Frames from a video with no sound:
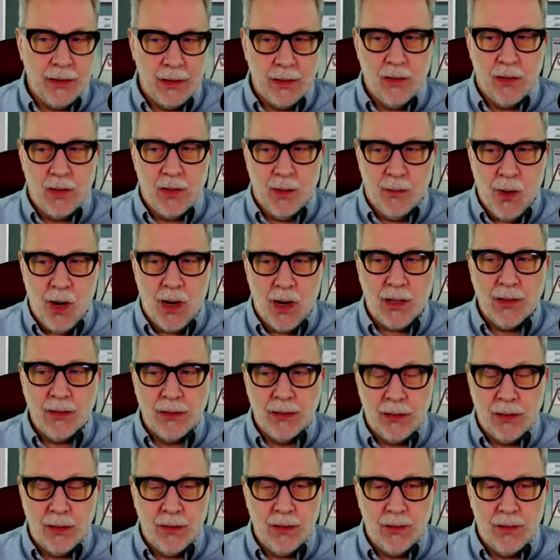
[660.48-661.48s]
and a market
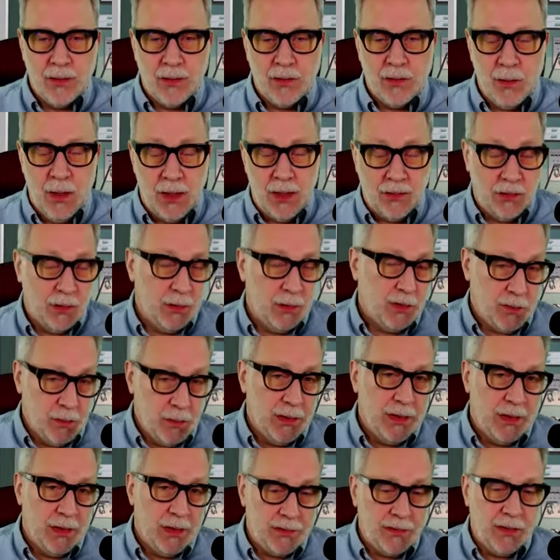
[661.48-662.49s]
leader in this space. So it's
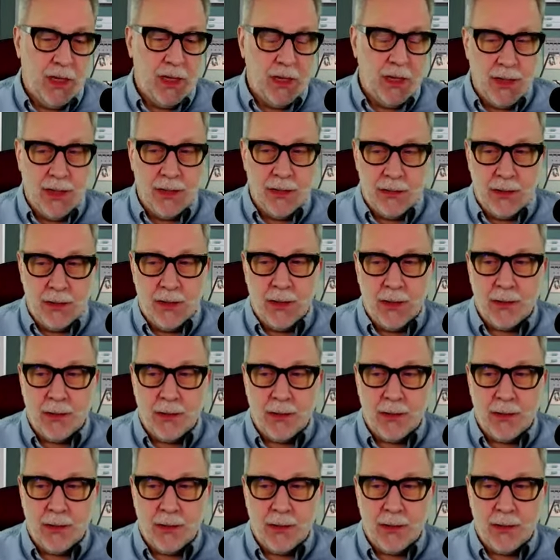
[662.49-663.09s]
really exciting, I think.